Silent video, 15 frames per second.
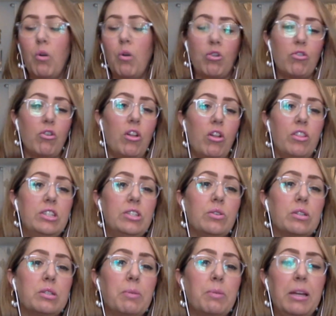wall crawl than
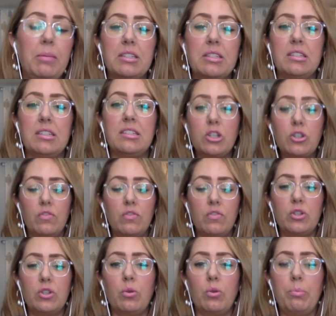to explain it because it's such a
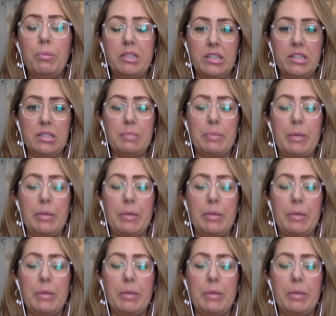visual business,